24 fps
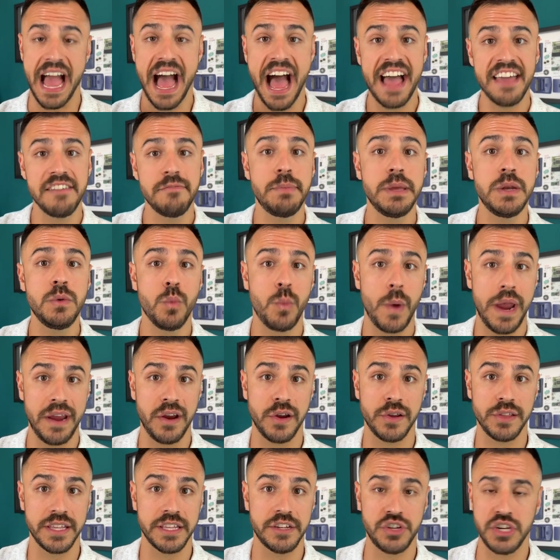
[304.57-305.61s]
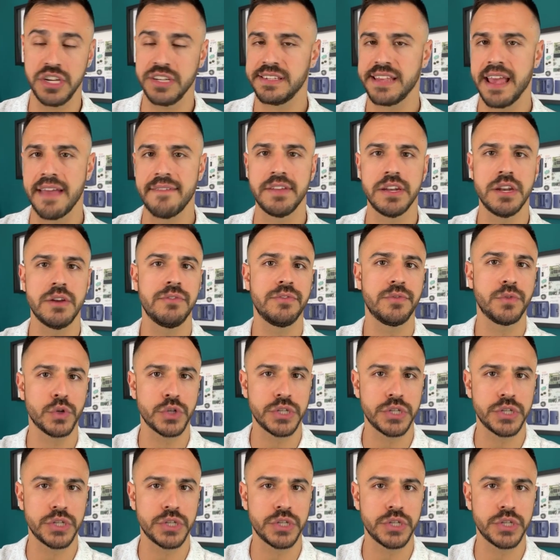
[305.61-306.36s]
I've been wearing the G7 for